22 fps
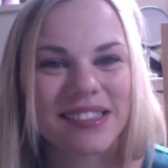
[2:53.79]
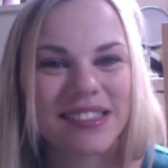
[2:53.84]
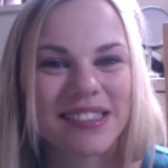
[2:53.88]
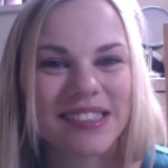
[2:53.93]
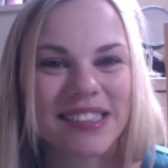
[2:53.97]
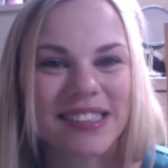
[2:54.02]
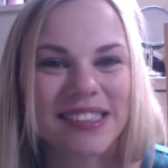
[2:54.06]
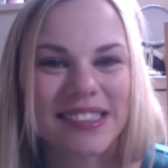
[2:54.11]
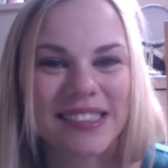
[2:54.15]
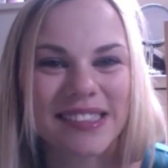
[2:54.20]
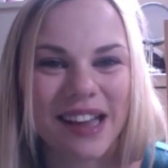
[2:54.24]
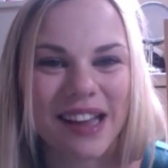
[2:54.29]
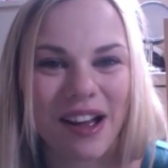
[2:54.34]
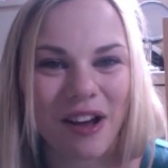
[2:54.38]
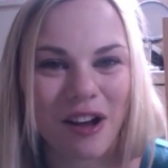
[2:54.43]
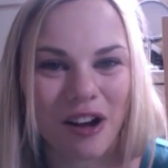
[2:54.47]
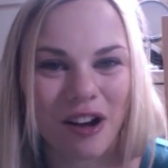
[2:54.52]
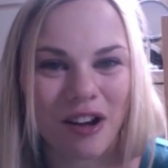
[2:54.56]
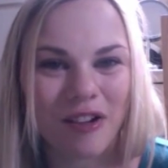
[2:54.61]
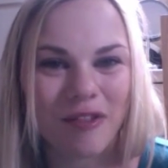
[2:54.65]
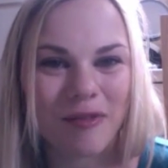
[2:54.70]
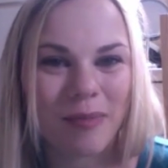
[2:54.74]
just start
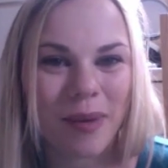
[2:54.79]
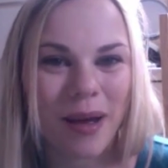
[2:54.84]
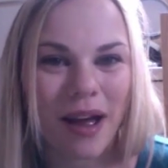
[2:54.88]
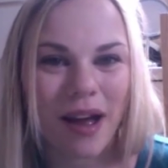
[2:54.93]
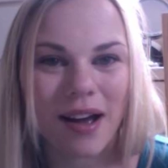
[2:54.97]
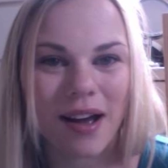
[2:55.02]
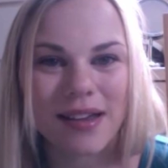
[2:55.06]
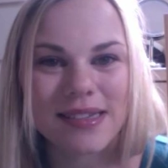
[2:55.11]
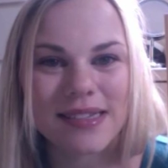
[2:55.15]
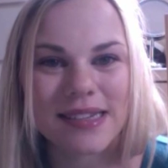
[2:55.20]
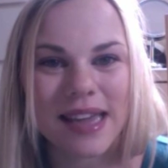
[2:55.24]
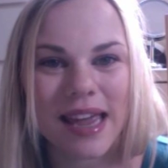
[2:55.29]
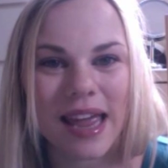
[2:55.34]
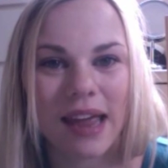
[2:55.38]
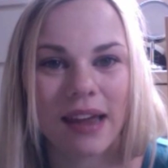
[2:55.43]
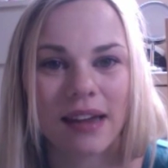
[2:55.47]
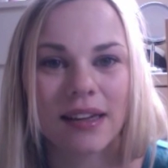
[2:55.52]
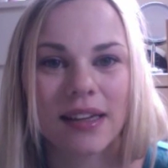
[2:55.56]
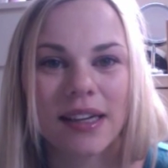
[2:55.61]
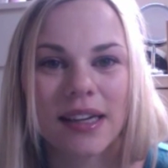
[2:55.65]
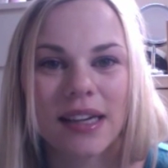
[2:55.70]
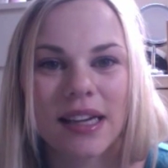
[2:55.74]
off by
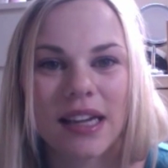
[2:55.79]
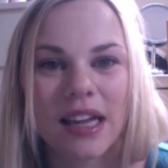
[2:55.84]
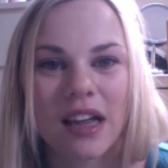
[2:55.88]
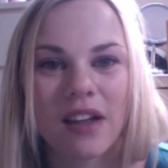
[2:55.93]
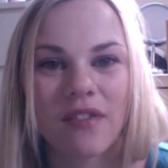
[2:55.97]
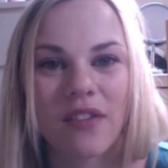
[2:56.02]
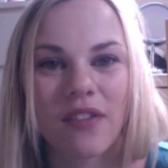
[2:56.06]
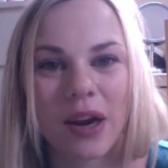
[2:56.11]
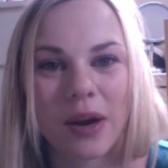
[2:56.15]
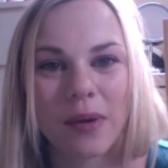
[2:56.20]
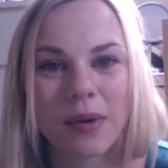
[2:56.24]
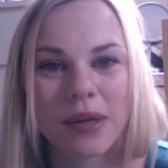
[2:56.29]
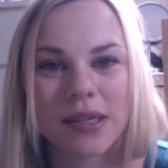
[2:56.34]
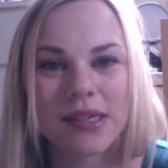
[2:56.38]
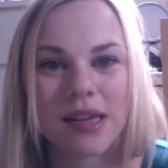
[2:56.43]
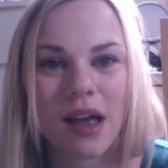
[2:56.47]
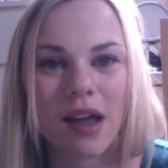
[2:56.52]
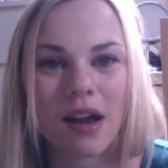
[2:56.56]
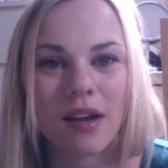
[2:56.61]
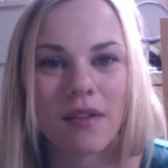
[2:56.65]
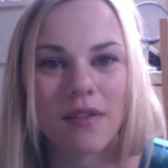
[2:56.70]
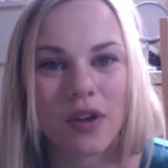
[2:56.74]
asking if anyone's
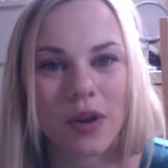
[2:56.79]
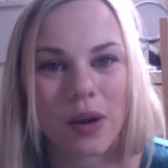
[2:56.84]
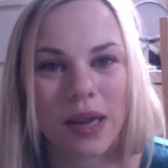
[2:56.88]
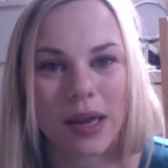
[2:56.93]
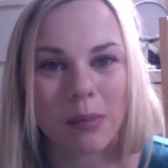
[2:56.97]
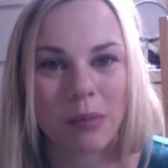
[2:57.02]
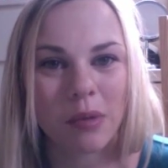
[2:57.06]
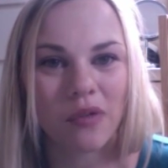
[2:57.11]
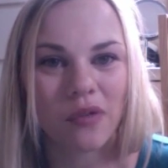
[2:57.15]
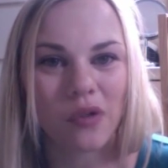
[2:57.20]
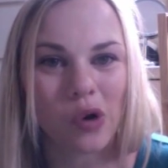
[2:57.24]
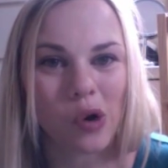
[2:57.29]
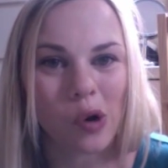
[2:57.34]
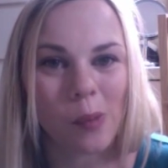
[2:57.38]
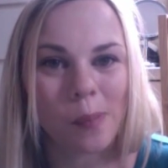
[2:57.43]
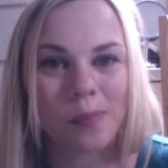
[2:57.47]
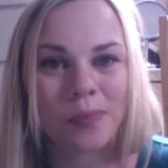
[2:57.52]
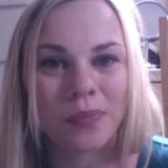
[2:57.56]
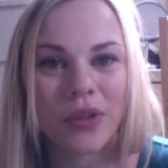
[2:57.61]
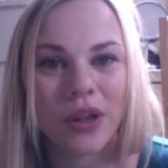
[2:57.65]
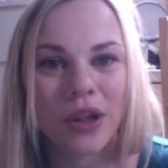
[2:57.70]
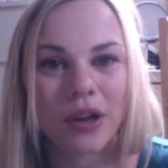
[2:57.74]
heard of Younique before.